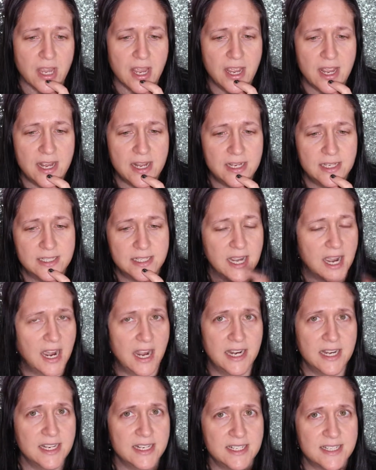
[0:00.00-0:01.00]
And
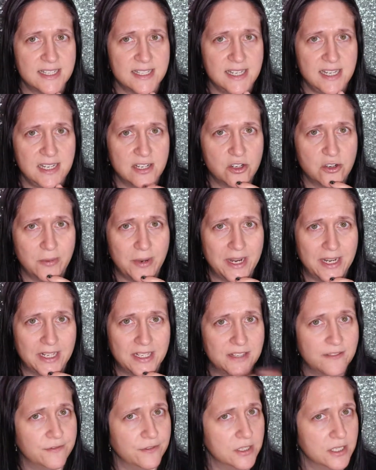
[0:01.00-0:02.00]
I didn't see a
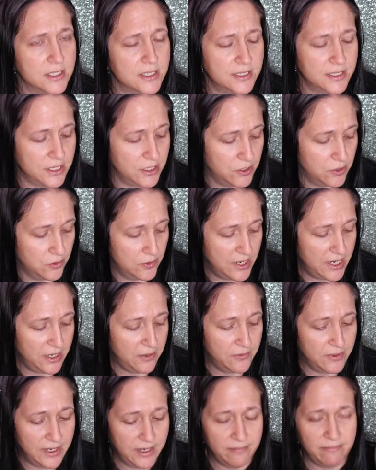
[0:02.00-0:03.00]
dramatic difference. So
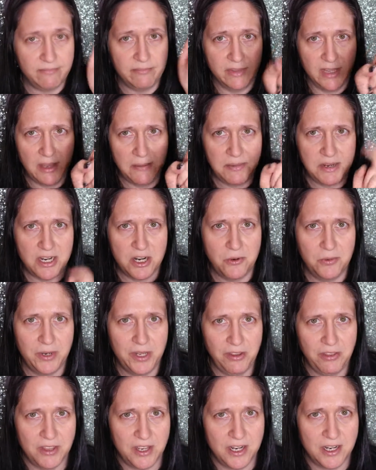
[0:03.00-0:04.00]
anyway, let me know
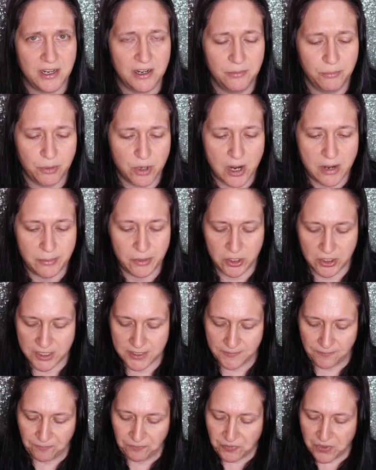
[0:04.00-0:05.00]
what you think on
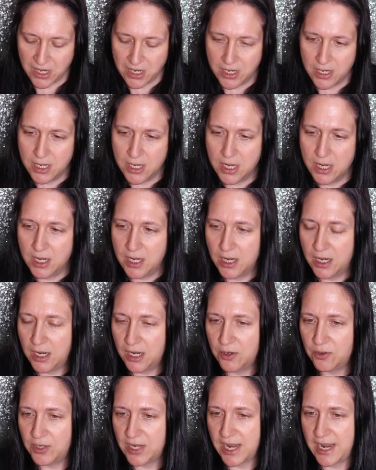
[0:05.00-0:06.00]
primers.
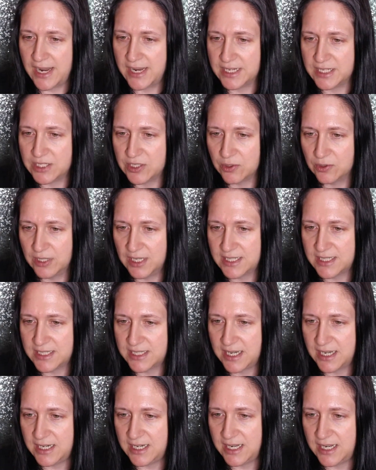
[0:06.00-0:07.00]
Okay, so
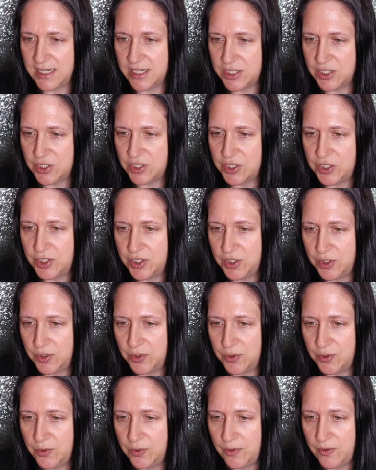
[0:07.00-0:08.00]
let's get
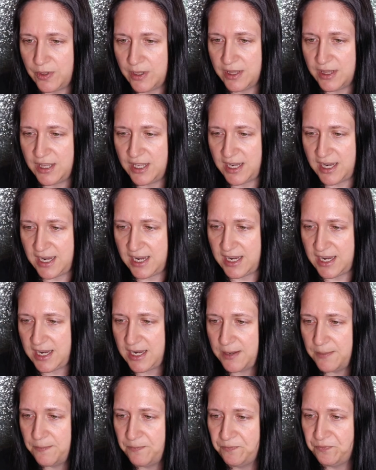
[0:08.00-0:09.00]
into
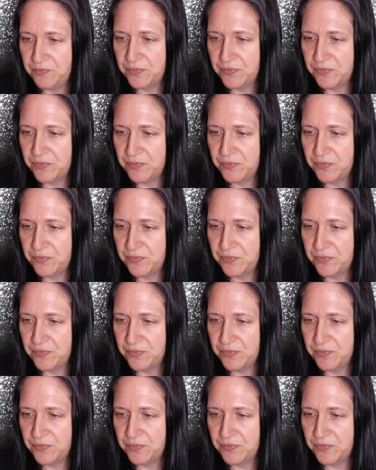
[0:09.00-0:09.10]
the